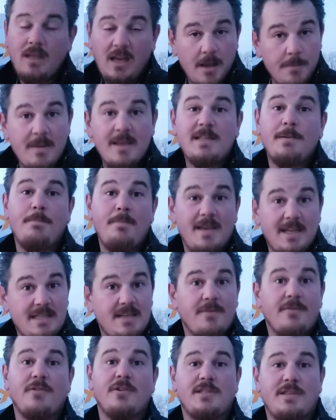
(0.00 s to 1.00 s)
It makes a big
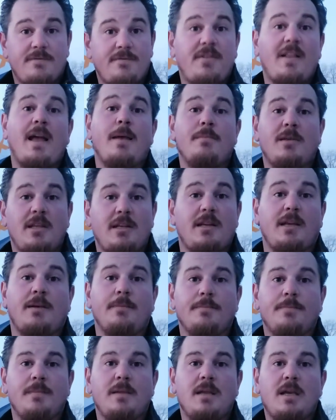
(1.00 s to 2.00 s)
difference in flyability.
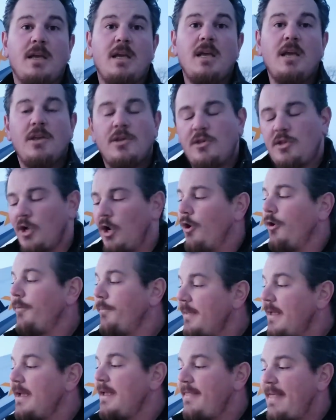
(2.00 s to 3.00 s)
Yep. So
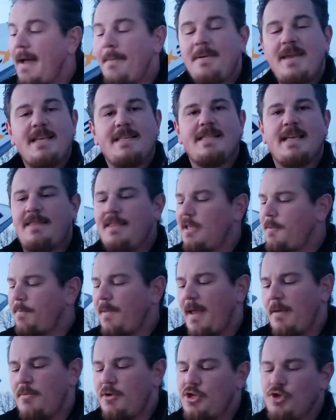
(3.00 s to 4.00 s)
that being said, this
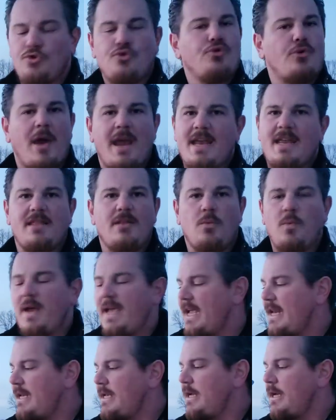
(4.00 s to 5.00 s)
plane would do great in the
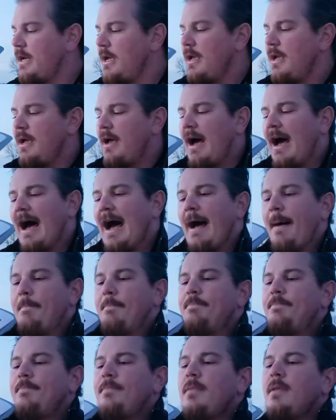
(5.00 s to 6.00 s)
wind,
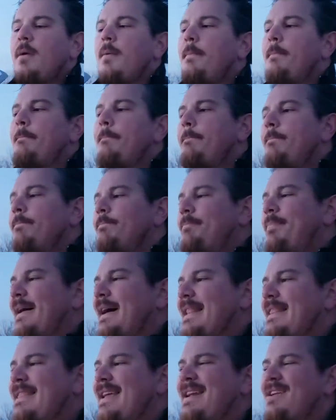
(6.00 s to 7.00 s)

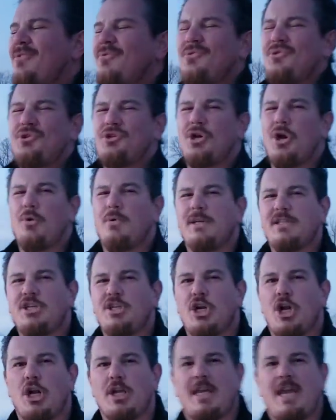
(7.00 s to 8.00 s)
but they don't show as
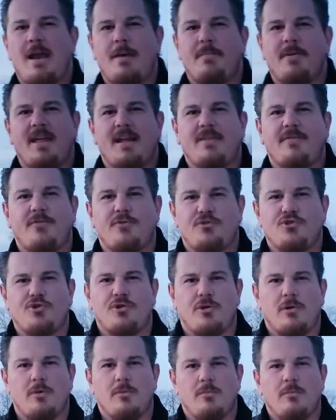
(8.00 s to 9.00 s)
good on camera, that's for
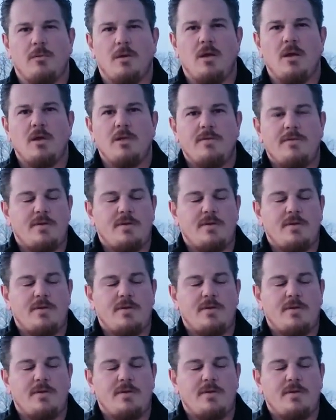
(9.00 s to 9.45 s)
sure. Yeah.